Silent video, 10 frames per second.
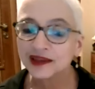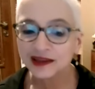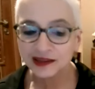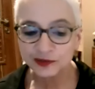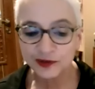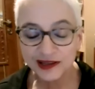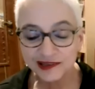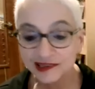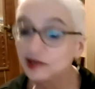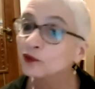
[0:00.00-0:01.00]
it
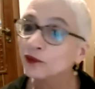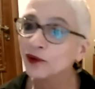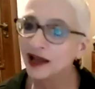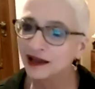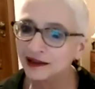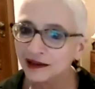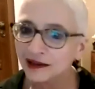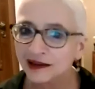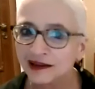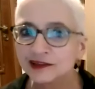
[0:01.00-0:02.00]
was, in a way,
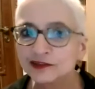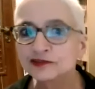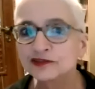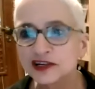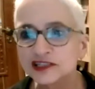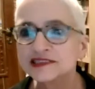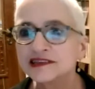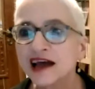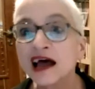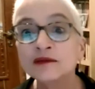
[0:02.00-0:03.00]
the first
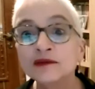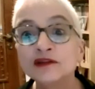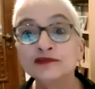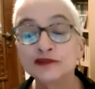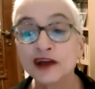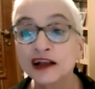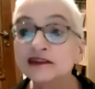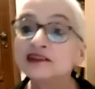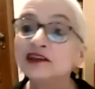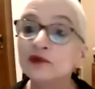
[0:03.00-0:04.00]
time he felt
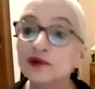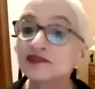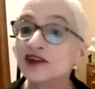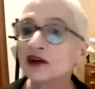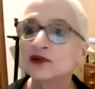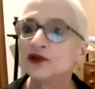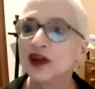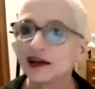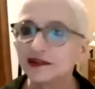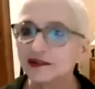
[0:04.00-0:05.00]
that he was
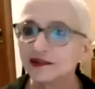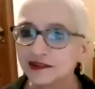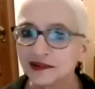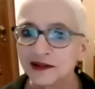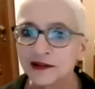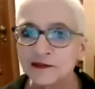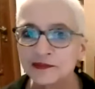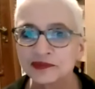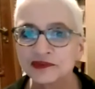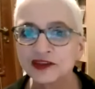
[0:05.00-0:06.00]
recognized,
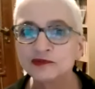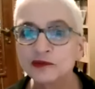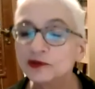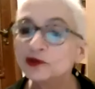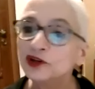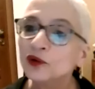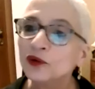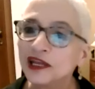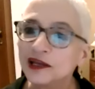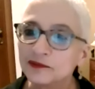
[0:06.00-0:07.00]
that people knew
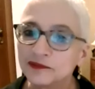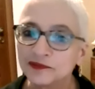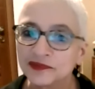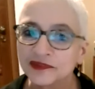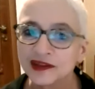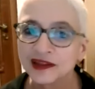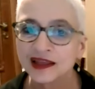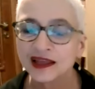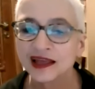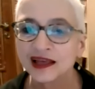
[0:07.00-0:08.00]
him.
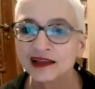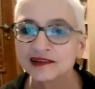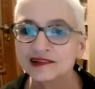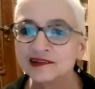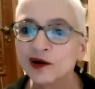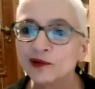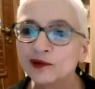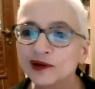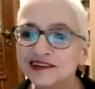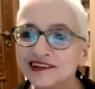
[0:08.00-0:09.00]

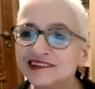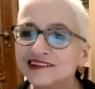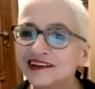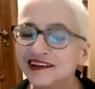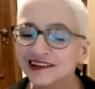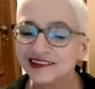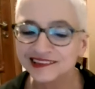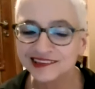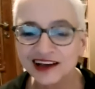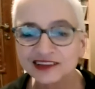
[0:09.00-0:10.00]
So he
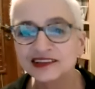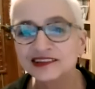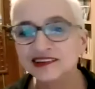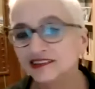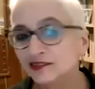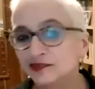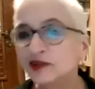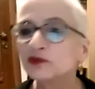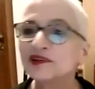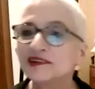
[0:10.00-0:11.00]
started, the
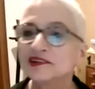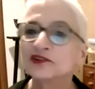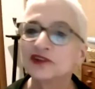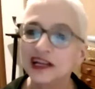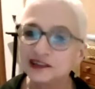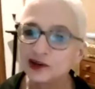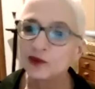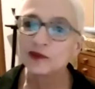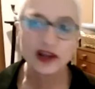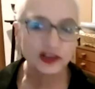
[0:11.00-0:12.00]
film was screened
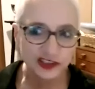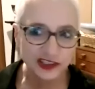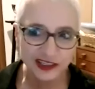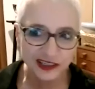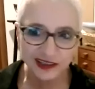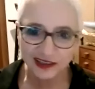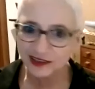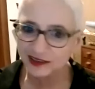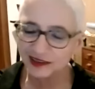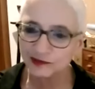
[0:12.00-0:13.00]
commercially
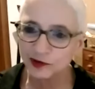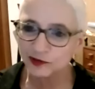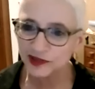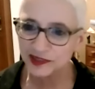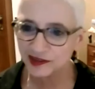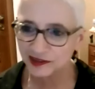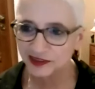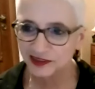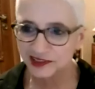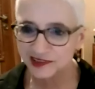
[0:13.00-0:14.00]
in movie
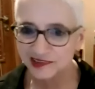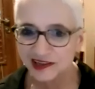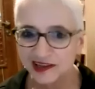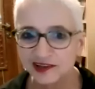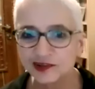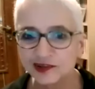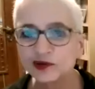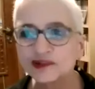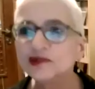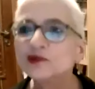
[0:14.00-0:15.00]
theaters. So he
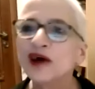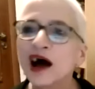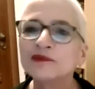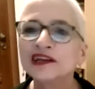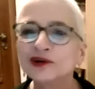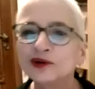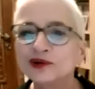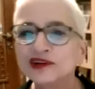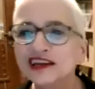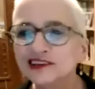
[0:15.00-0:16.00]
used to come
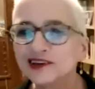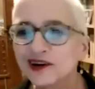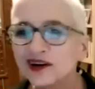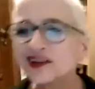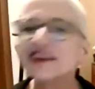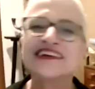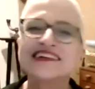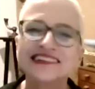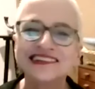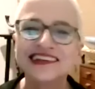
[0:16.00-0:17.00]
incognito,
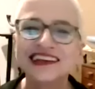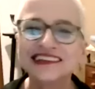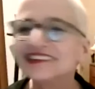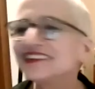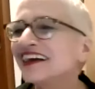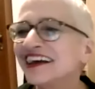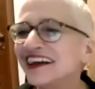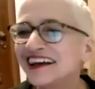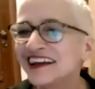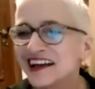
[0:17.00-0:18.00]
sit in
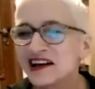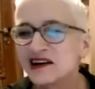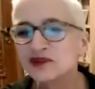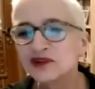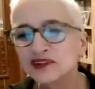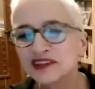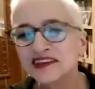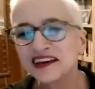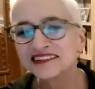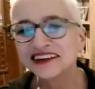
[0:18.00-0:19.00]
the movie
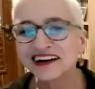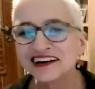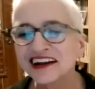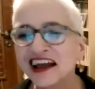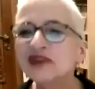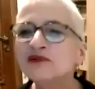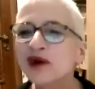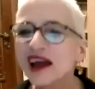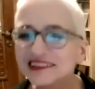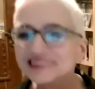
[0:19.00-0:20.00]
theater and
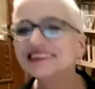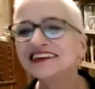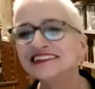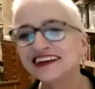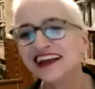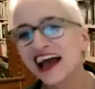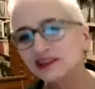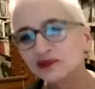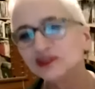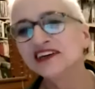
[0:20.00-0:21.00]
wait until the
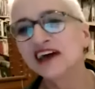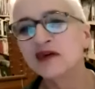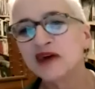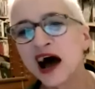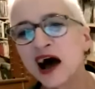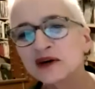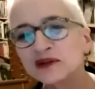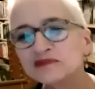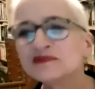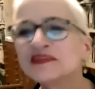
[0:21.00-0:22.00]
light would come
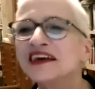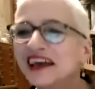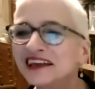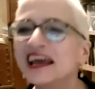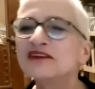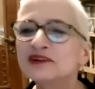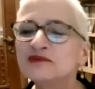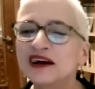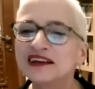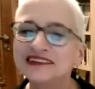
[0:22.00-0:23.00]
out and
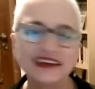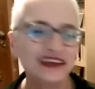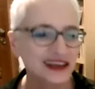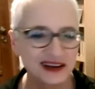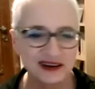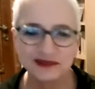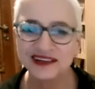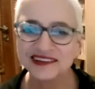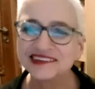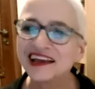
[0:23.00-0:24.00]
everybody
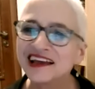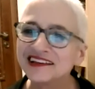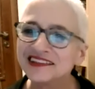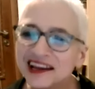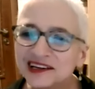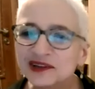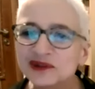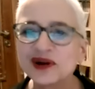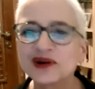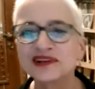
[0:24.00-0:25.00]
will say, thank you,
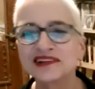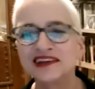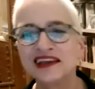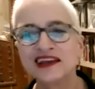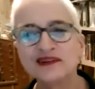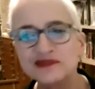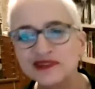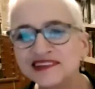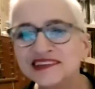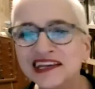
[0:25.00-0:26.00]
Yossi.
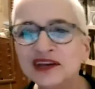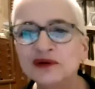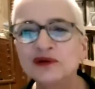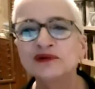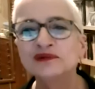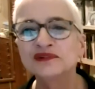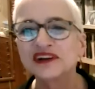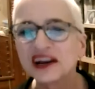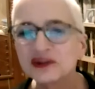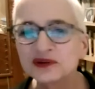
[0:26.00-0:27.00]
We see you, we
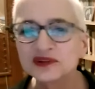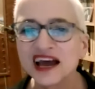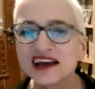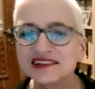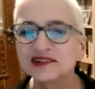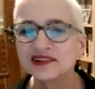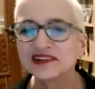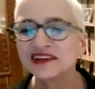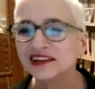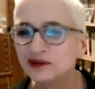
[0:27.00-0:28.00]
recognize
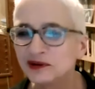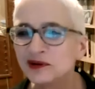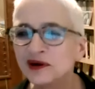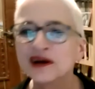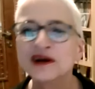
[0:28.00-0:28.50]
you.